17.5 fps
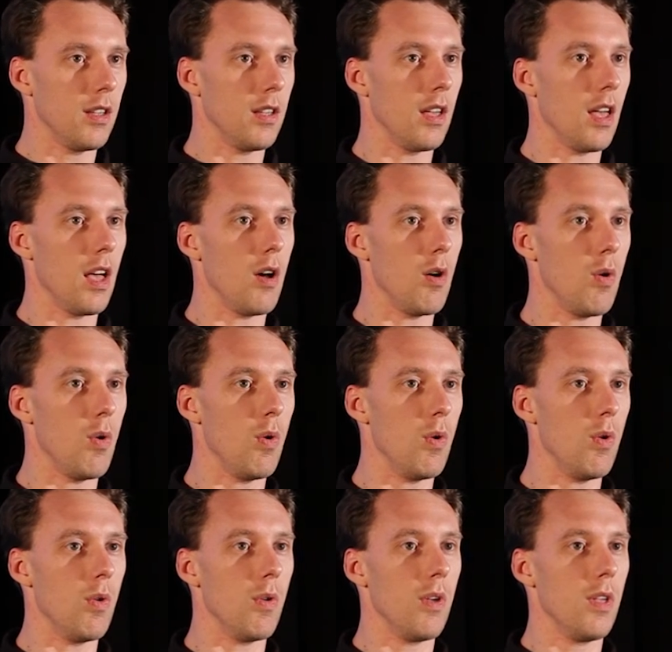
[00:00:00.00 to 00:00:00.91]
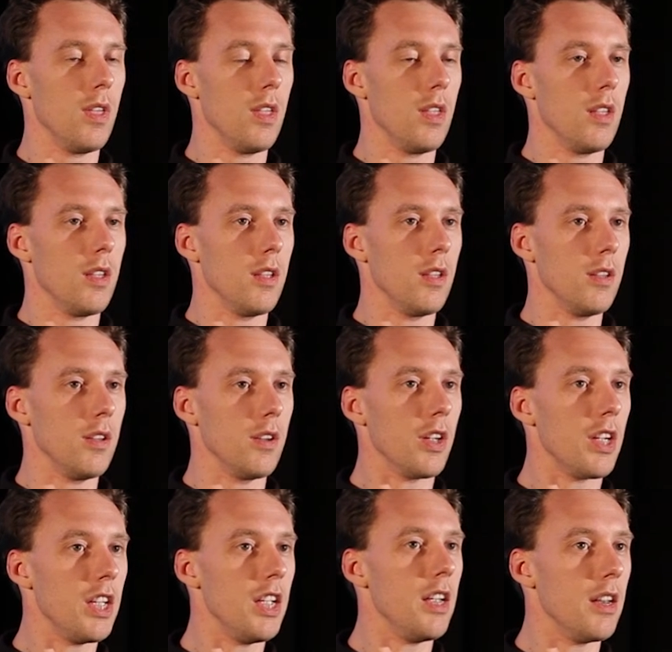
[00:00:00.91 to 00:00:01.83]
how uh,
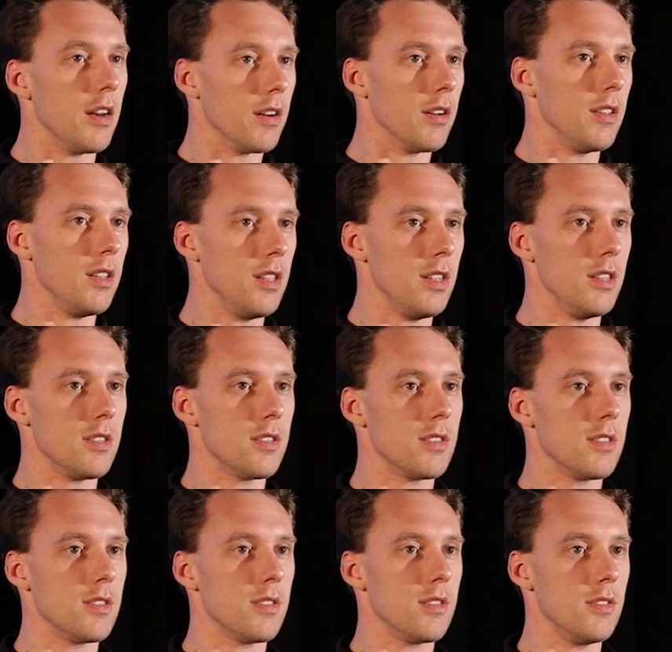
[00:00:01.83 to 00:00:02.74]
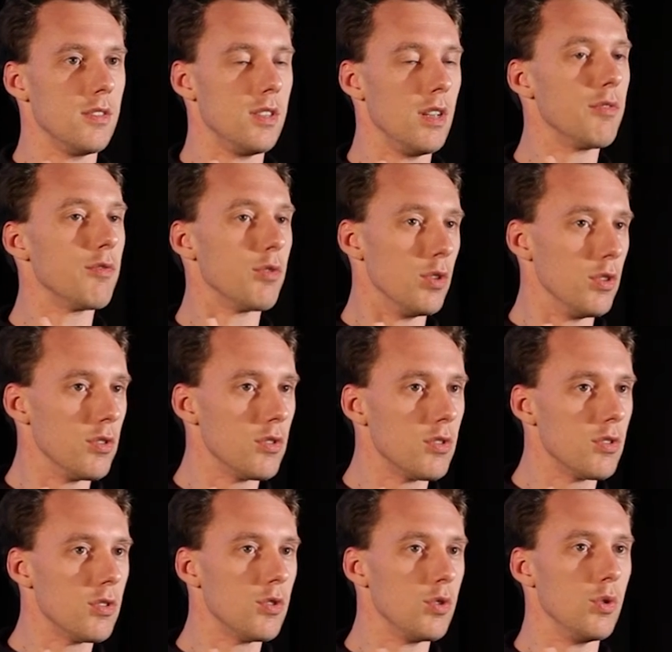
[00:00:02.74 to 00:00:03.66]
here it's
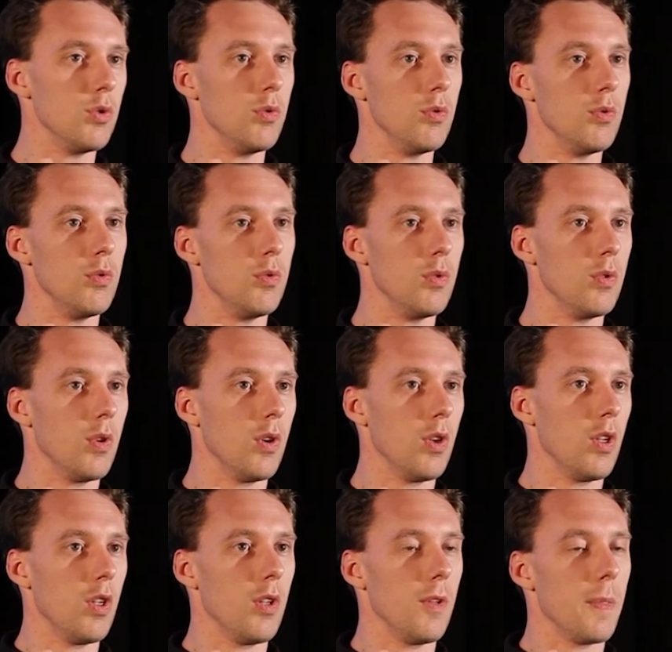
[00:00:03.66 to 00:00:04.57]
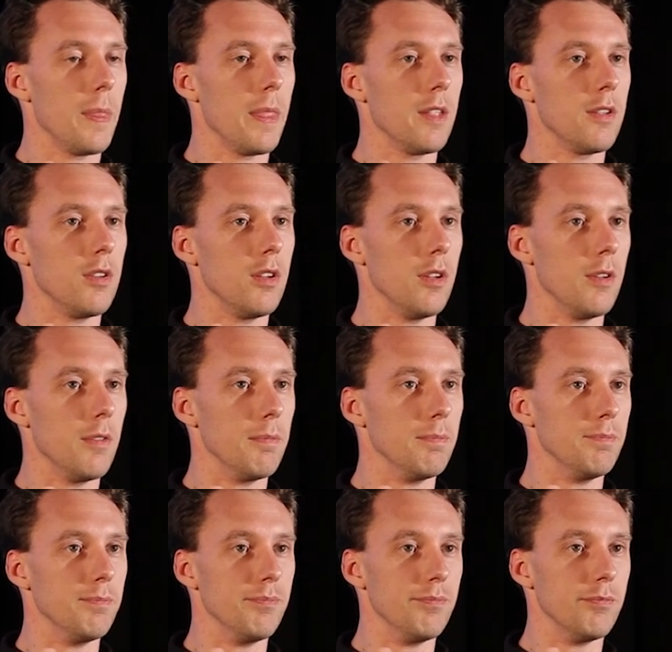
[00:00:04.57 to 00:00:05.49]
different to
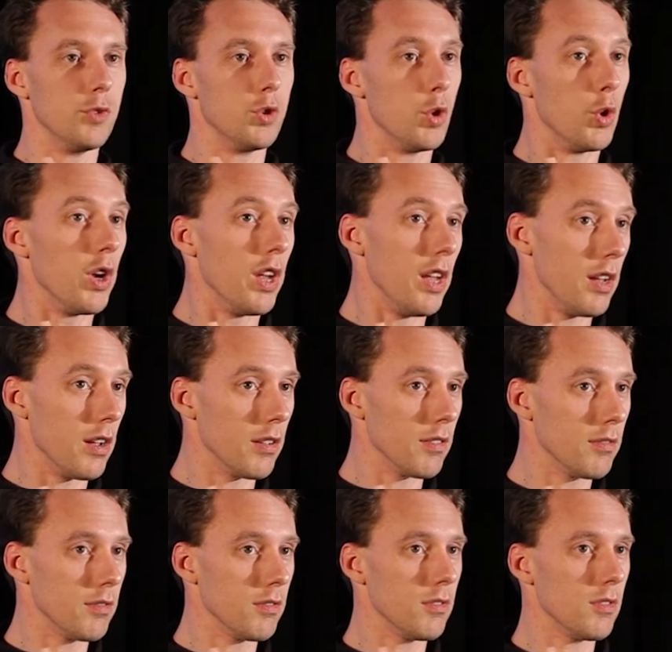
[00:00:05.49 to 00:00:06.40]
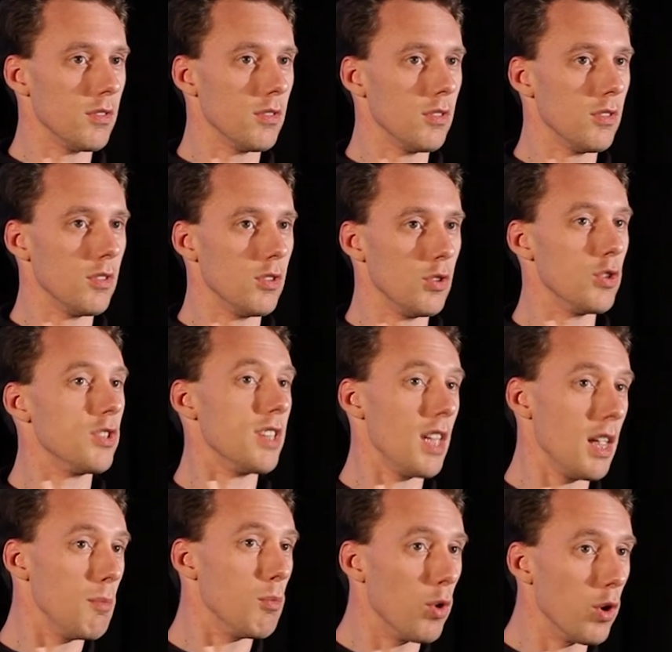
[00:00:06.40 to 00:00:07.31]
um, to hear the
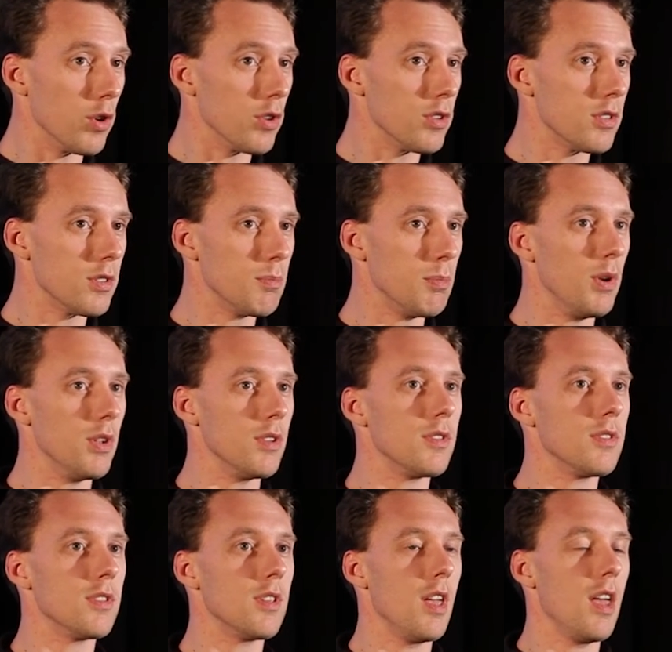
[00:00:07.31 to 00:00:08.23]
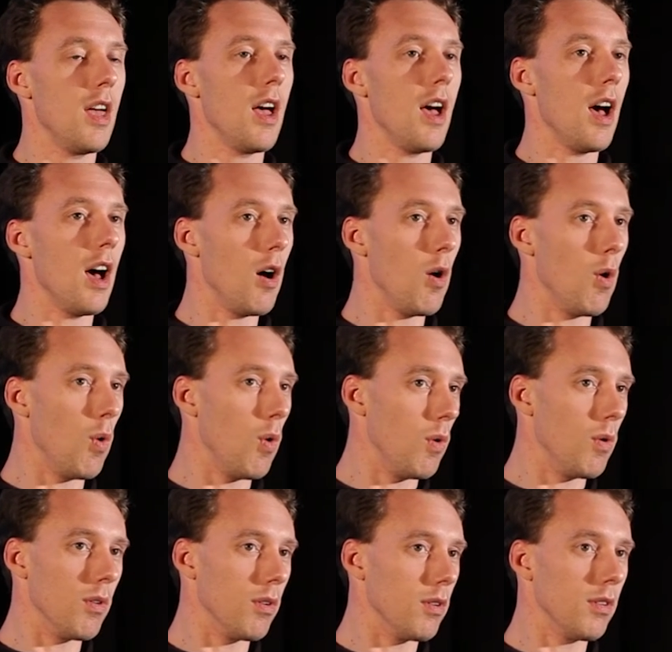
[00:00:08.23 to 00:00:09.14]
same words but right.
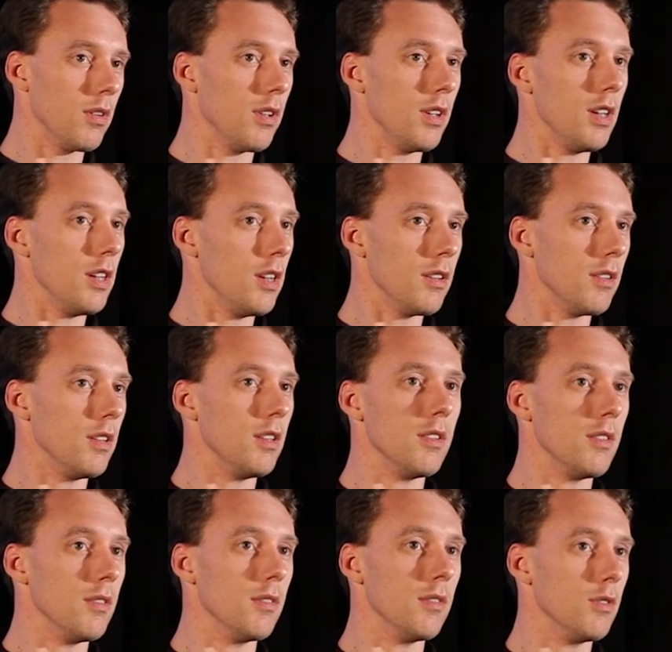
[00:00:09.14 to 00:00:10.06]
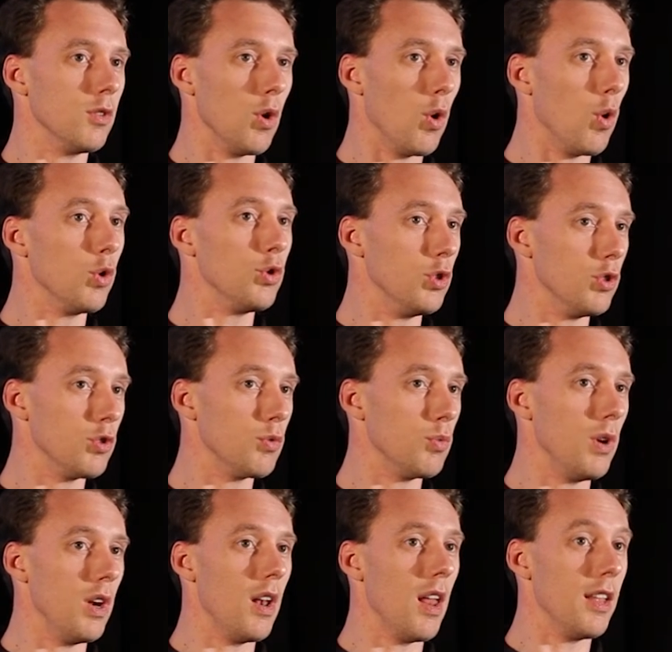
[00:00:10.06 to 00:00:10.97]
how uh, the audience
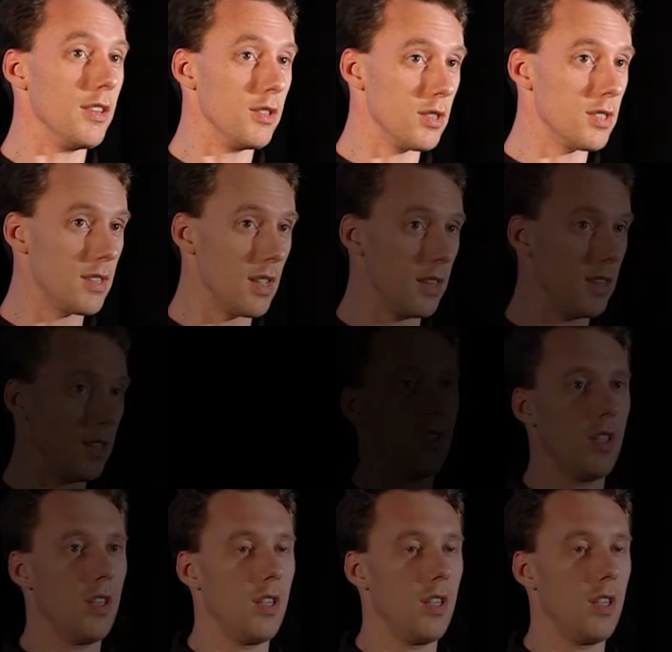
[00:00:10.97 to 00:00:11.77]
will understand